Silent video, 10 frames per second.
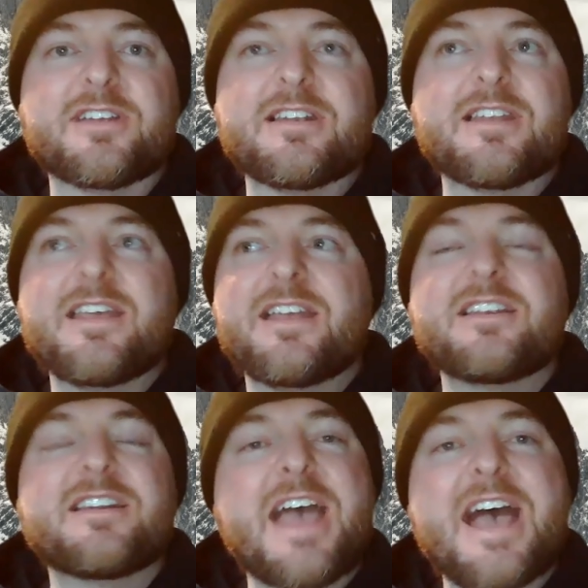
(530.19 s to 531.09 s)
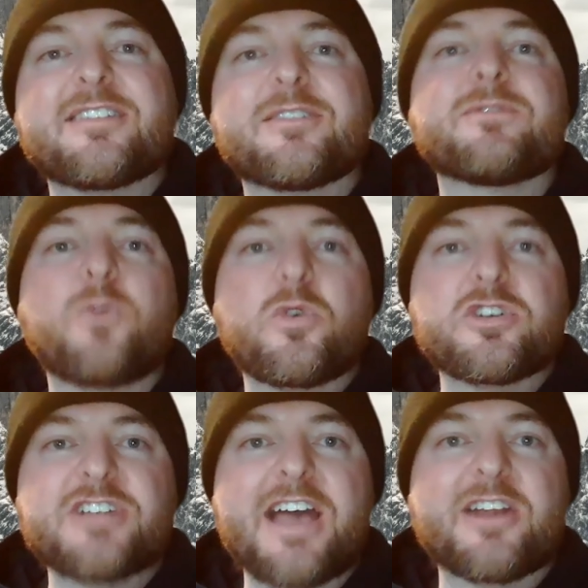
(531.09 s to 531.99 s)
and you need to add some
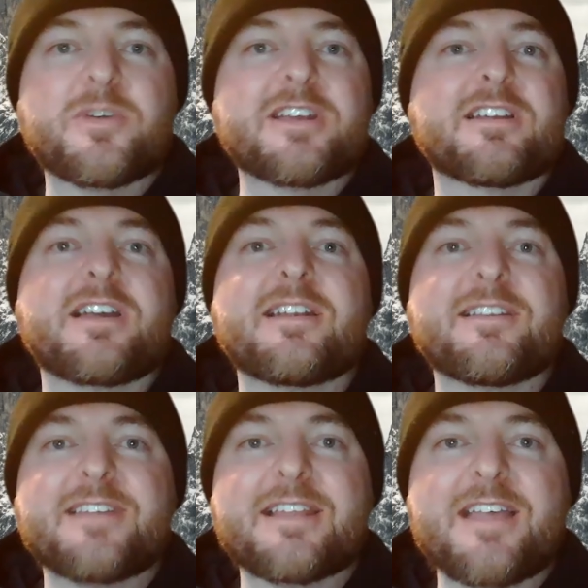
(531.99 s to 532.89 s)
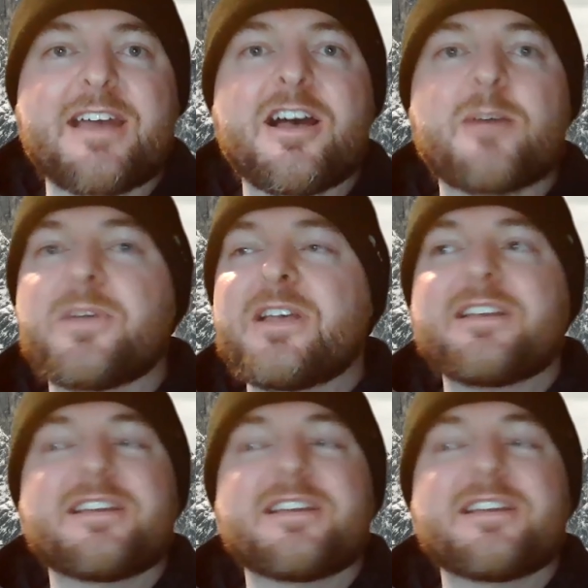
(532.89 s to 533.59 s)
foreshadowing to kind of set that up.